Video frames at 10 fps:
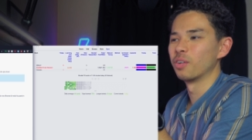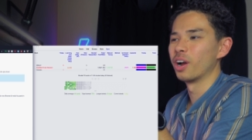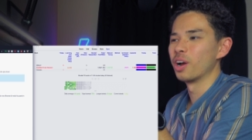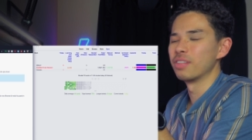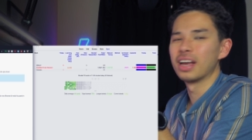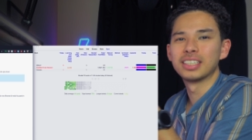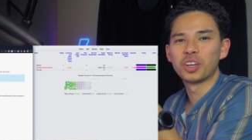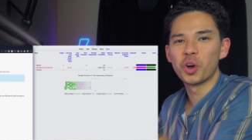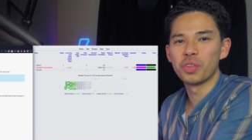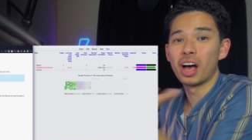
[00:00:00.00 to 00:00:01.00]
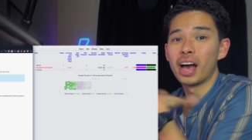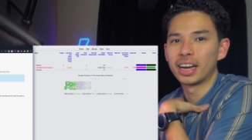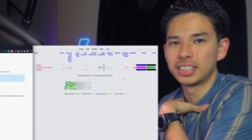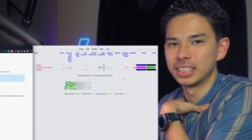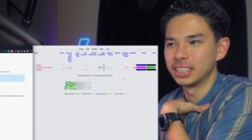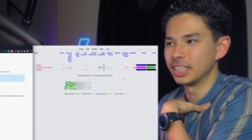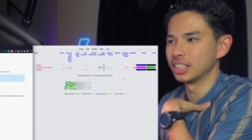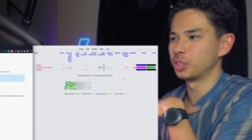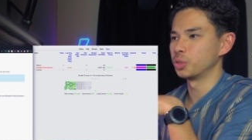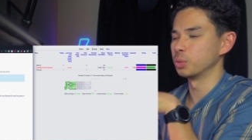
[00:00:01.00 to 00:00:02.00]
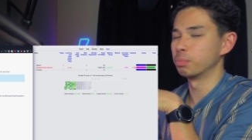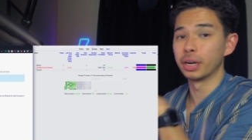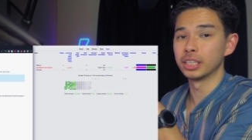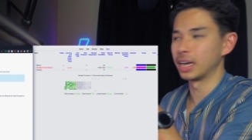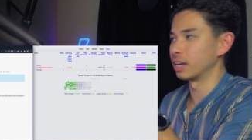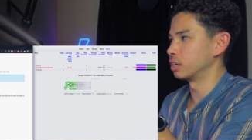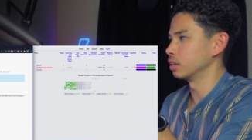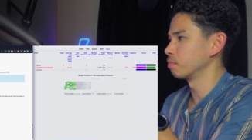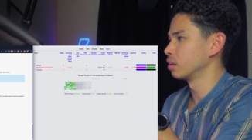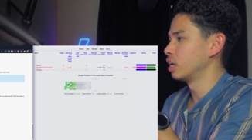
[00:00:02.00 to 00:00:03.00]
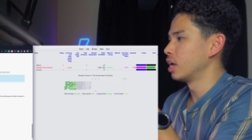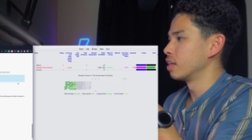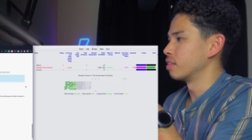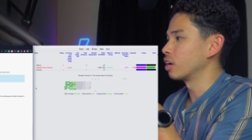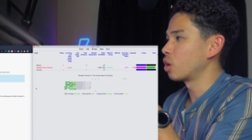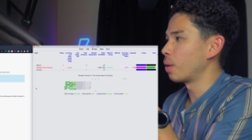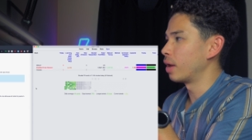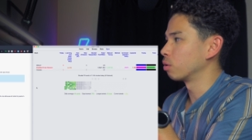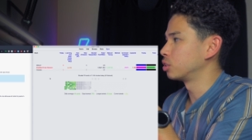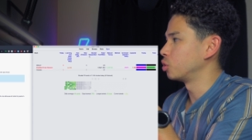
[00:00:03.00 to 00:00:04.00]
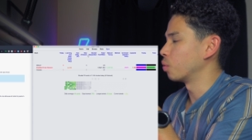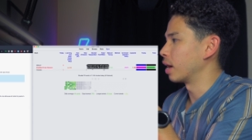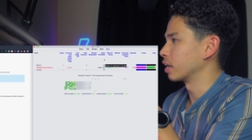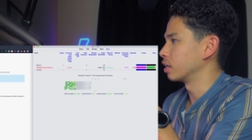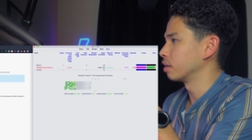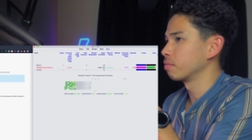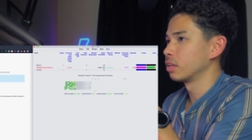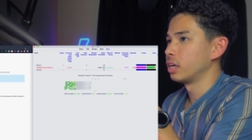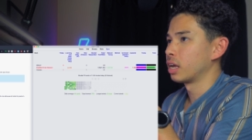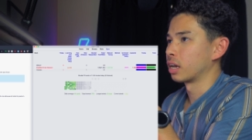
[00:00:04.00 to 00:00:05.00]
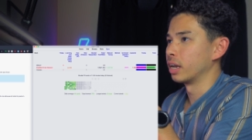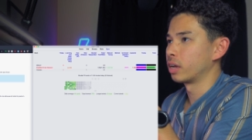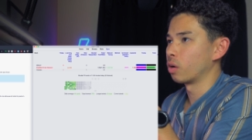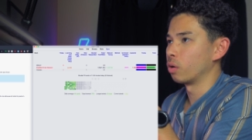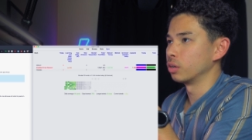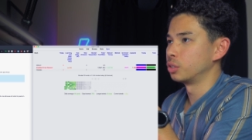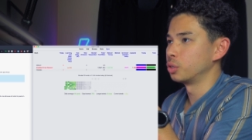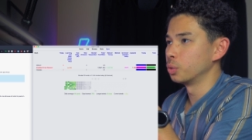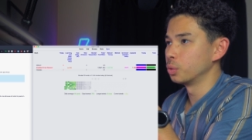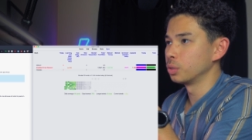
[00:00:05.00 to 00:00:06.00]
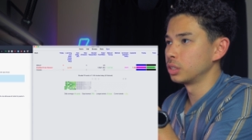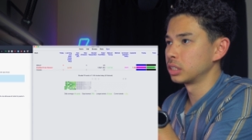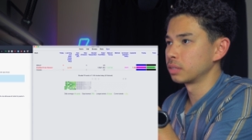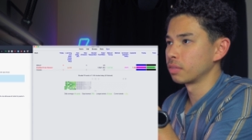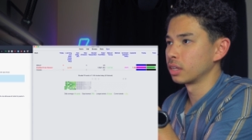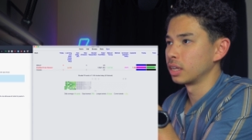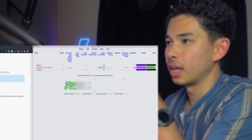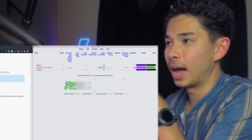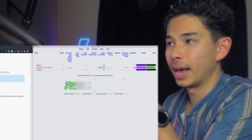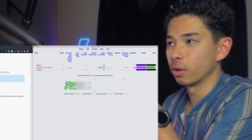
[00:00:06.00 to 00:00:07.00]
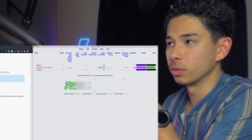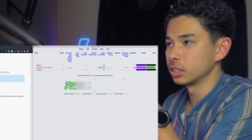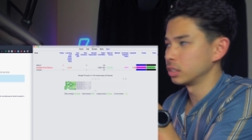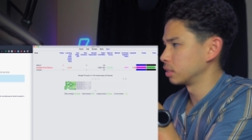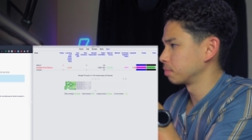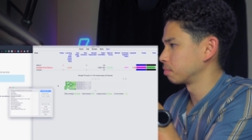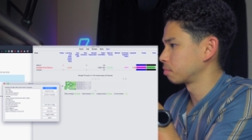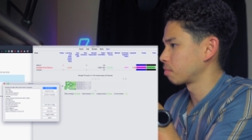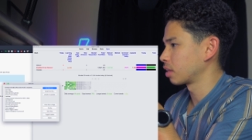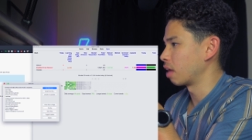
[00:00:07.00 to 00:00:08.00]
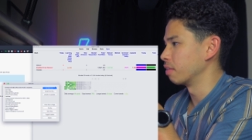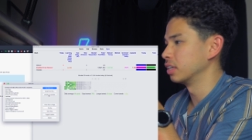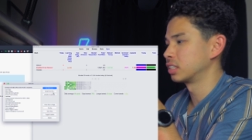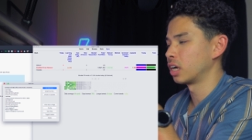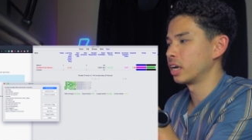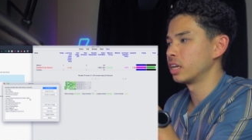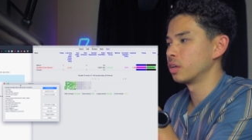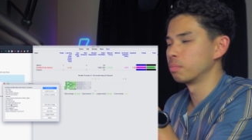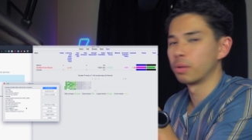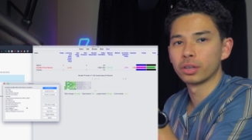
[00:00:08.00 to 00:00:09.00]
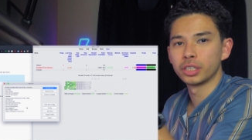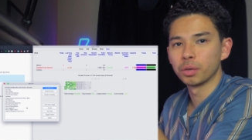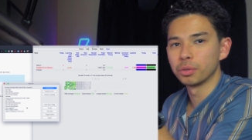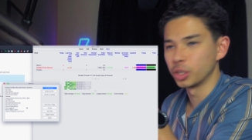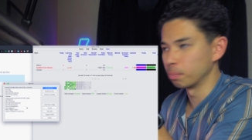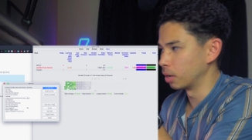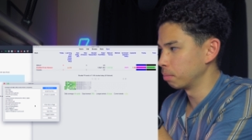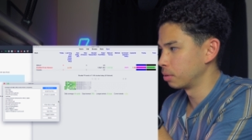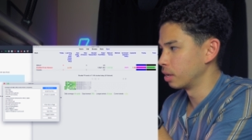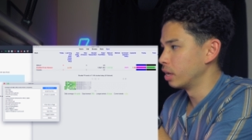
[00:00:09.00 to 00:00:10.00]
right over there is a code that I actually need to put into Anki. Then go ahead onto your Anki, click on Tools, Add-ons, and then this tiny little box here will jump up.